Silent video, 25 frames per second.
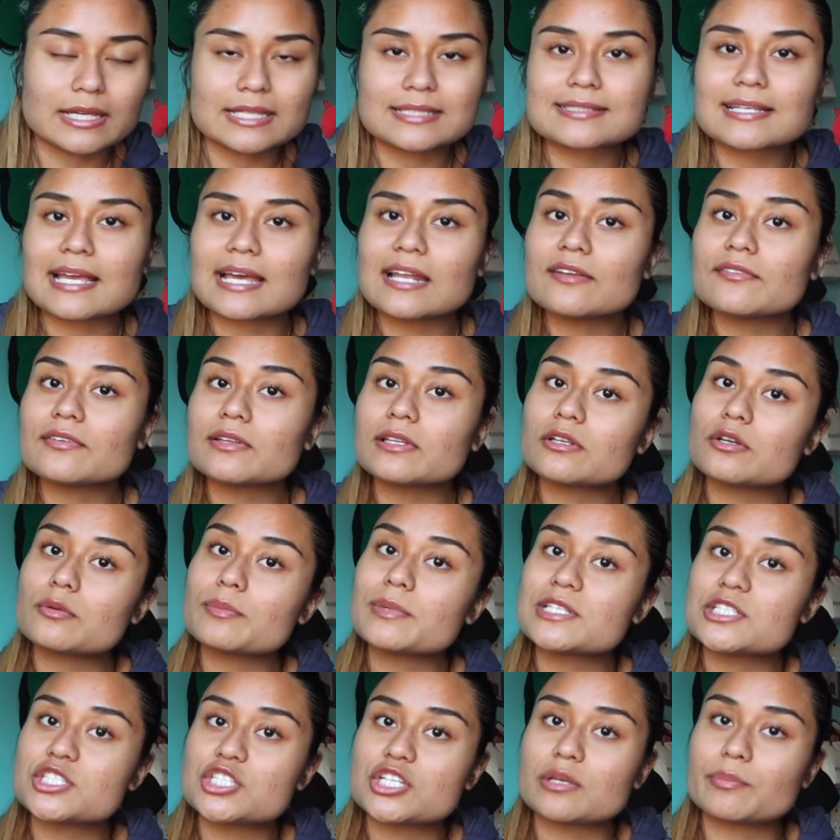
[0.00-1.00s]
It's kind of a little
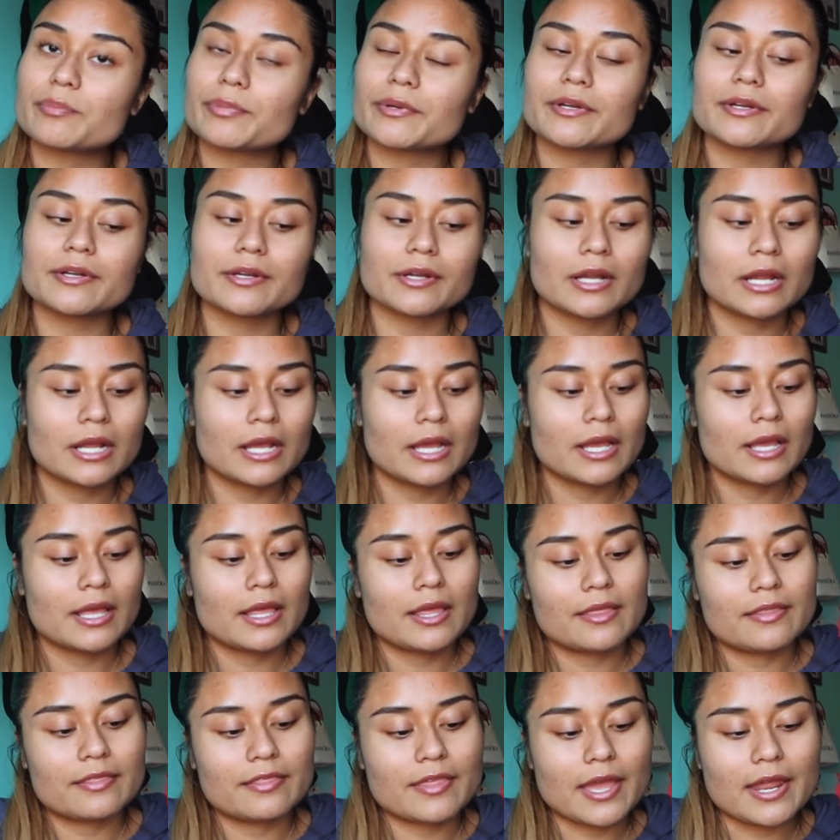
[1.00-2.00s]
bit cheaper
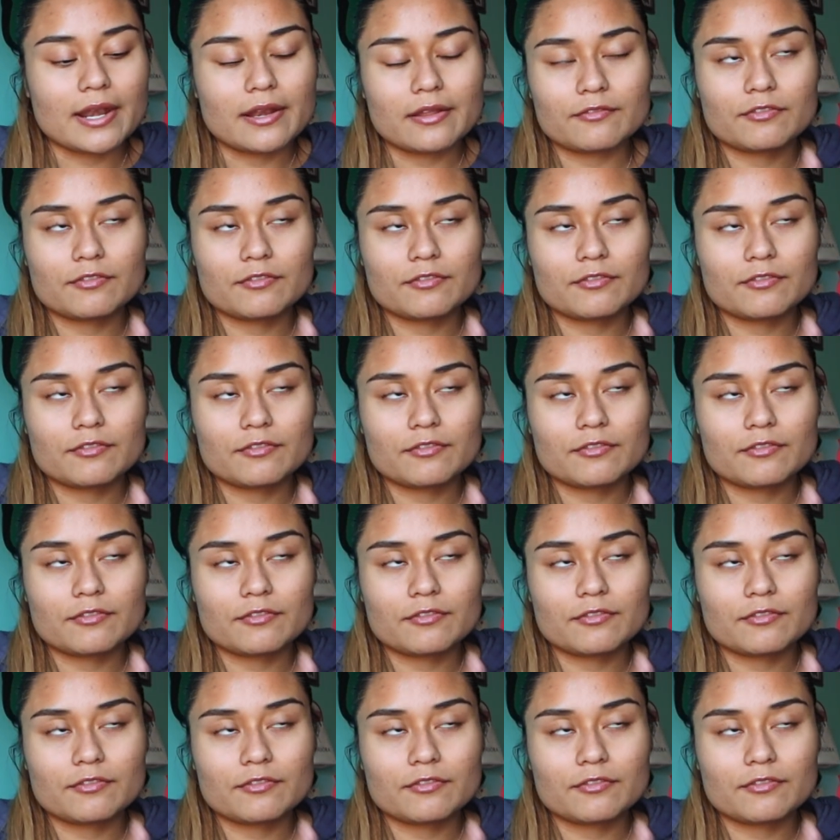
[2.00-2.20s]
than